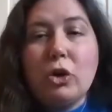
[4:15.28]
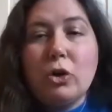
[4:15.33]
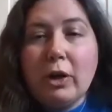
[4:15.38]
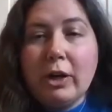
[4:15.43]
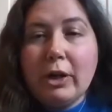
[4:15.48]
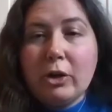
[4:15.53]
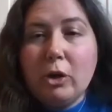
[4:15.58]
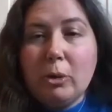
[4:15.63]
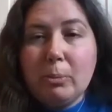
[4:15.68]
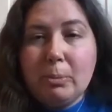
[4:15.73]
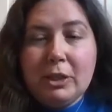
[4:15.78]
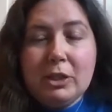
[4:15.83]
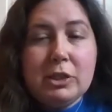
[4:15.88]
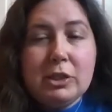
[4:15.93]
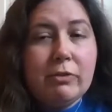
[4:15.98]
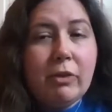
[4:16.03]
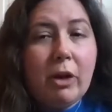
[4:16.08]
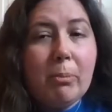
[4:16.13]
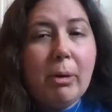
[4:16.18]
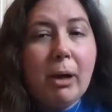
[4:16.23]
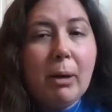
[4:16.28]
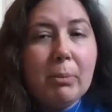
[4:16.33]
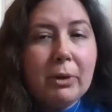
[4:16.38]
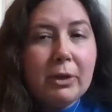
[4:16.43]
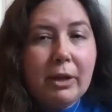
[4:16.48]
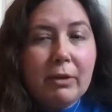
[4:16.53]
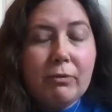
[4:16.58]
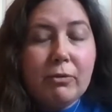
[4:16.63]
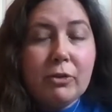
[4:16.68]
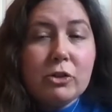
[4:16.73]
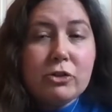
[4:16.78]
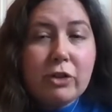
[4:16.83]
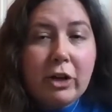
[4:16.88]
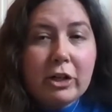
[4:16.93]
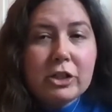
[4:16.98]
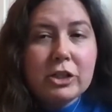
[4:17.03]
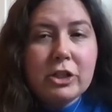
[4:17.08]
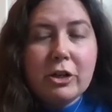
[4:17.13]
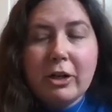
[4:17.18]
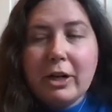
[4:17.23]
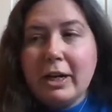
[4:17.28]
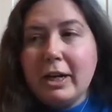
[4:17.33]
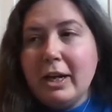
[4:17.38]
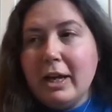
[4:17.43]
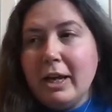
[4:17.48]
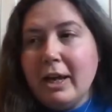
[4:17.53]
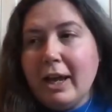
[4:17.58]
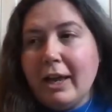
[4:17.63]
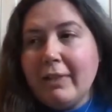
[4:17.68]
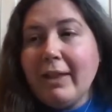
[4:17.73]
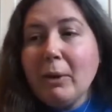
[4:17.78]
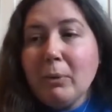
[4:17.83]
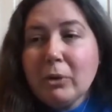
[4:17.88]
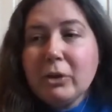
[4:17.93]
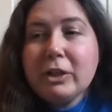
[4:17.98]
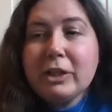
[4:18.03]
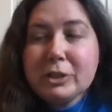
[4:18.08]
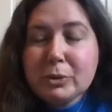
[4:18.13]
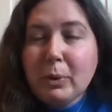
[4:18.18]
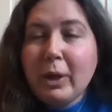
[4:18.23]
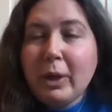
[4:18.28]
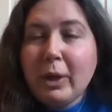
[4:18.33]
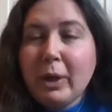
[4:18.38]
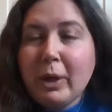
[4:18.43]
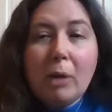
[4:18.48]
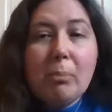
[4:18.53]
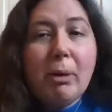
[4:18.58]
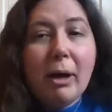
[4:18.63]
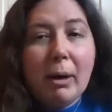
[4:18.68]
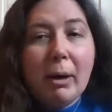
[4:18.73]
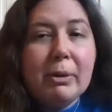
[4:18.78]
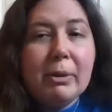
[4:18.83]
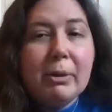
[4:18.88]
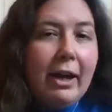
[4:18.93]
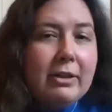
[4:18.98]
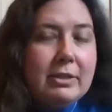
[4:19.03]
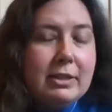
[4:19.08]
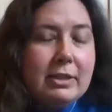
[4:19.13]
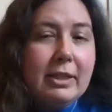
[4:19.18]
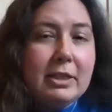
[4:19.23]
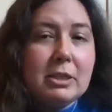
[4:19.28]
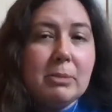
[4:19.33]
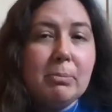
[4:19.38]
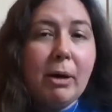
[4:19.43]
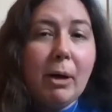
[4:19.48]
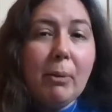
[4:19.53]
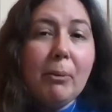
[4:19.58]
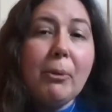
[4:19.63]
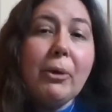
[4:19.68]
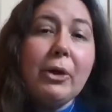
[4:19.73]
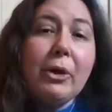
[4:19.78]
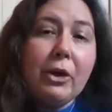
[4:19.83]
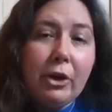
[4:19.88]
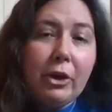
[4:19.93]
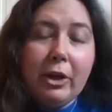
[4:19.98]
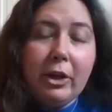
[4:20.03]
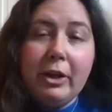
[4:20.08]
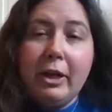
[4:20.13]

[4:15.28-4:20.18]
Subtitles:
critical piece of our public infrastructure. And that really is why it's called public housing. It's a public good.